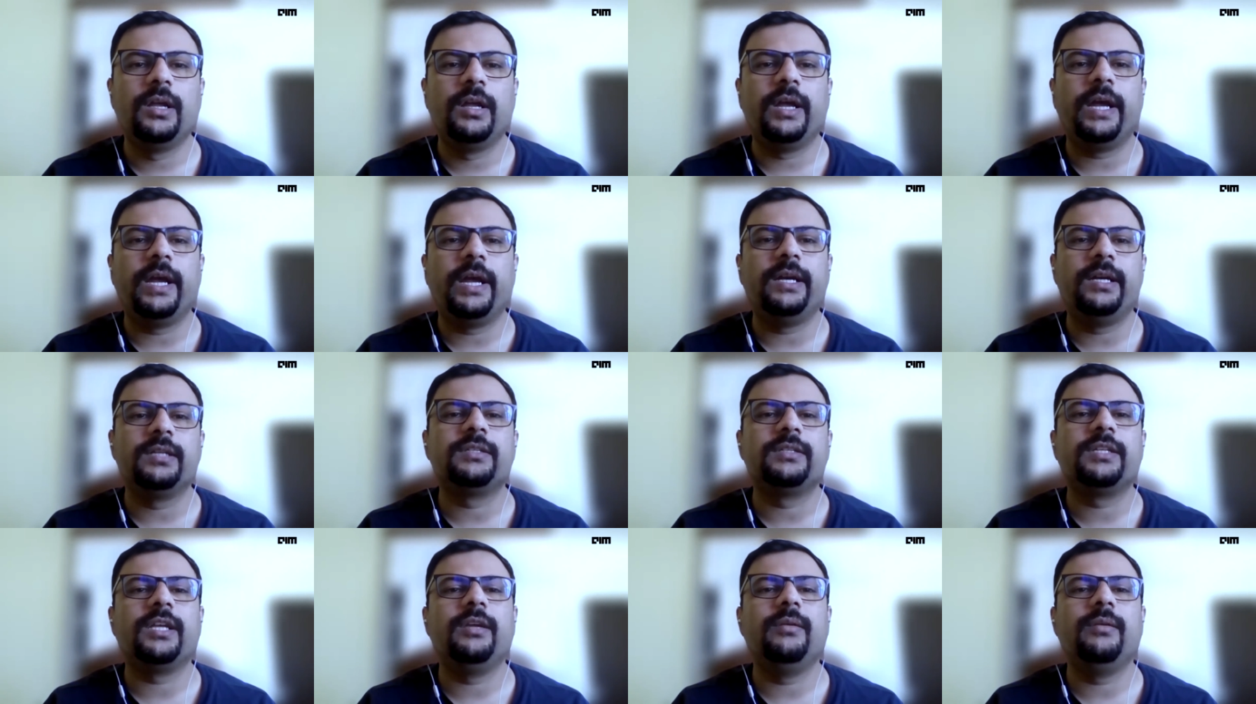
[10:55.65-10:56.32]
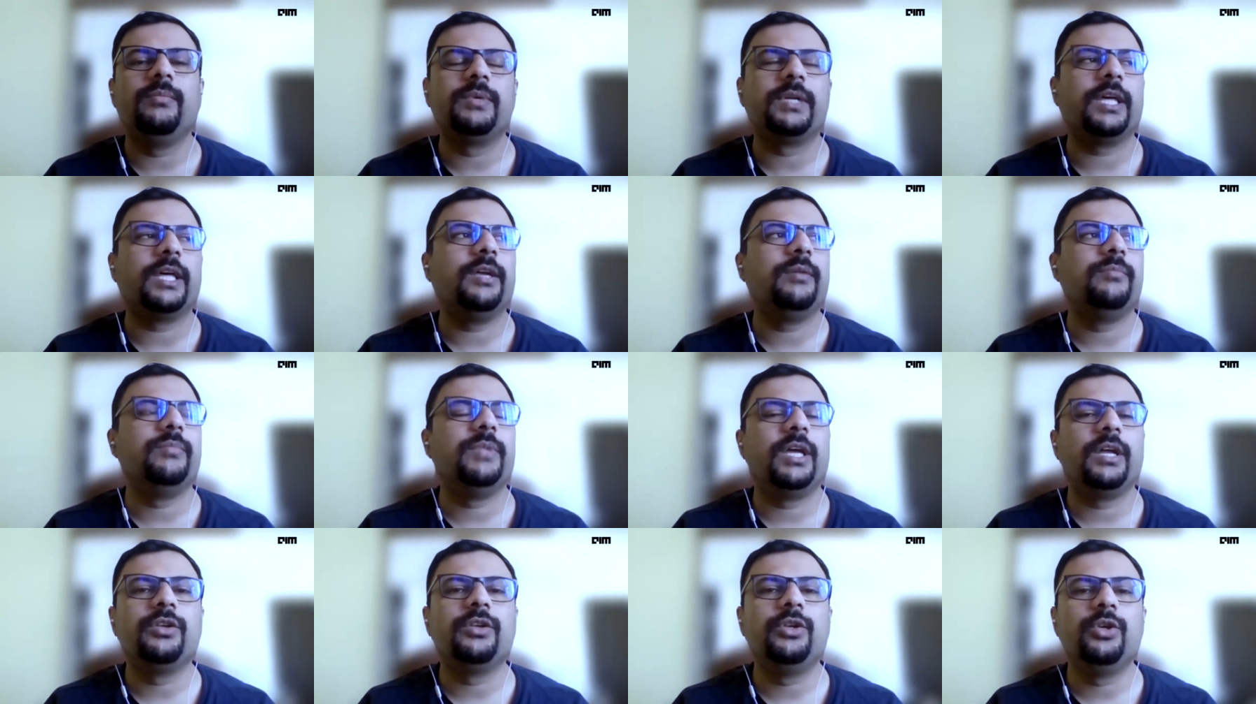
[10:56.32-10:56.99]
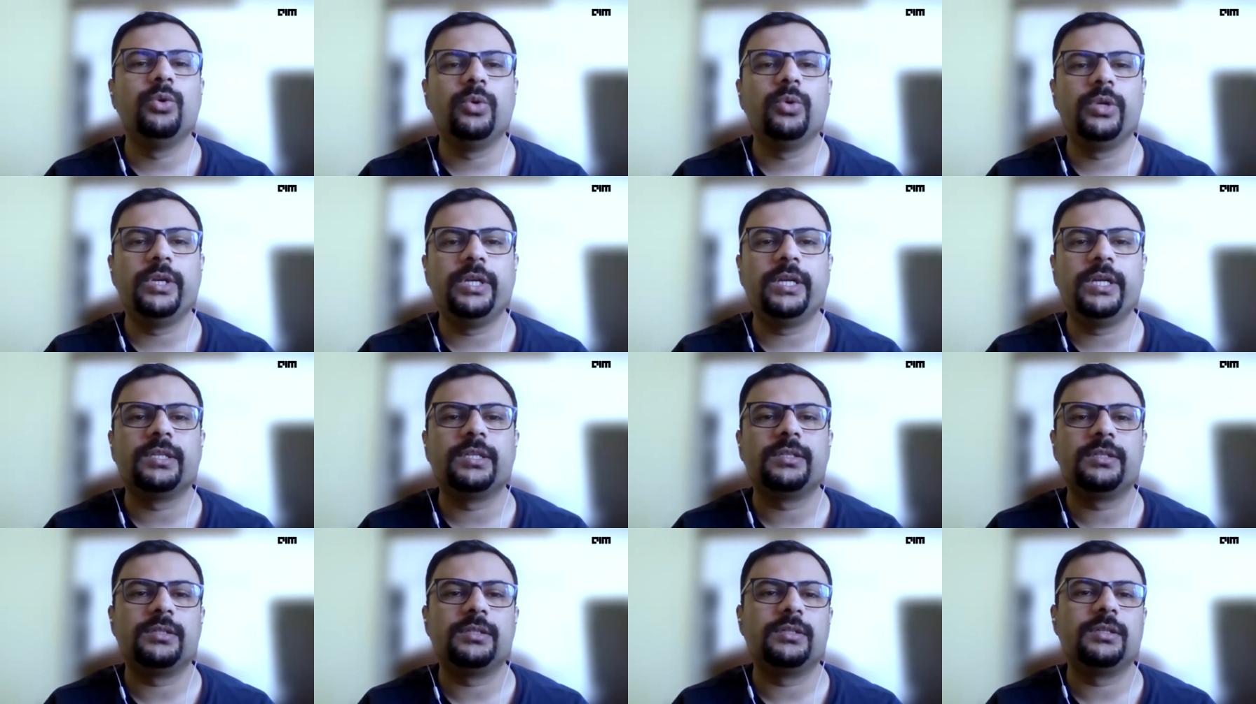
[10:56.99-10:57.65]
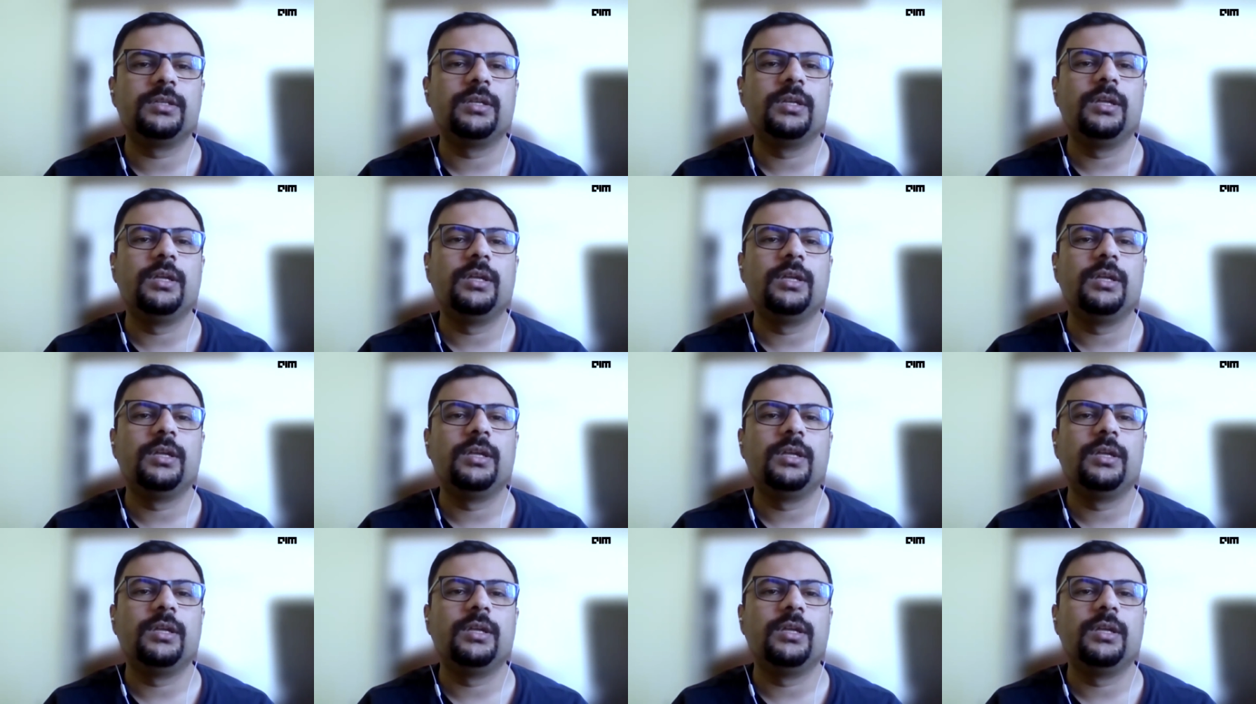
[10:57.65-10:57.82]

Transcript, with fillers: At the same time, they are curious